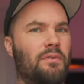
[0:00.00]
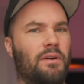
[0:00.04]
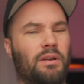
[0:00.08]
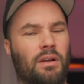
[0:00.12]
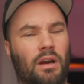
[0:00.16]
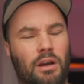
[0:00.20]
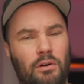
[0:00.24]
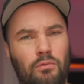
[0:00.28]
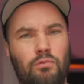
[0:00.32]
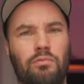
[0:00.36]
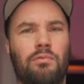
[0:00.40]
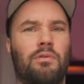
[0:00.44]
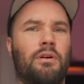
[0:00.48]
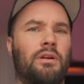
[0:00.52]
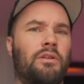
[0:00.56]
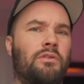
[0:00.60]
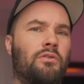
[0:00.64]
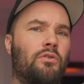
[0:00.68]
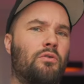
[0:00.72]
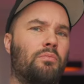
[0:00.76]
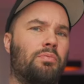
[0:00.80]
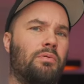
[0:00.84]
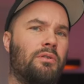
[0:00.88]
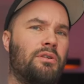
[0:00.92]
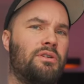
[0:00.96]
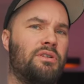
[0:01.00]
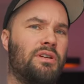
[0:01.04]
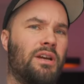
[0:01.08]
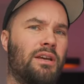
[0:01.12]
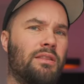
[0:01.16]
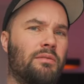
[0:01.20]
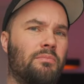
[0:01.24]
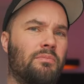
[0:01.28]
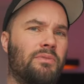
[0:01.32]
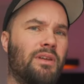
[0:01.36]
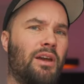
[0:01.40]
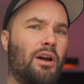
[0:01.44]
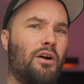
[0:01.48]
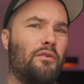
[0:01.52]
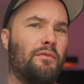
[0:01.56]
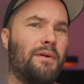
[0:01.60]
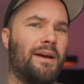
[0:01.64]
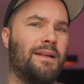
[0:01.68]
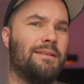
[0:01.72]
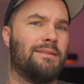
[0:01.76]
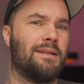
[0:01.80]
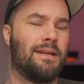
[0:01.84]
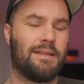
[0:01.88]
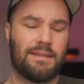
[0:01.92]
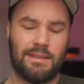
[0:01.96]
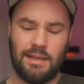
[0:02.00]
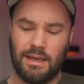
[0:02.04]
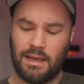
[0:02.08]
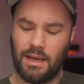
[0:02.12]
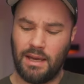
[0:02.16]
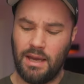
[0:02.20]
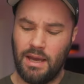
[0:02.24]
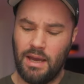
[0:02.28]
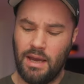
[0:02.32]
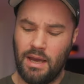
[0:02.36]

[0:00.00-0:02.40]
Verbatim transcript: and I really do appreciate them. They are fantastic.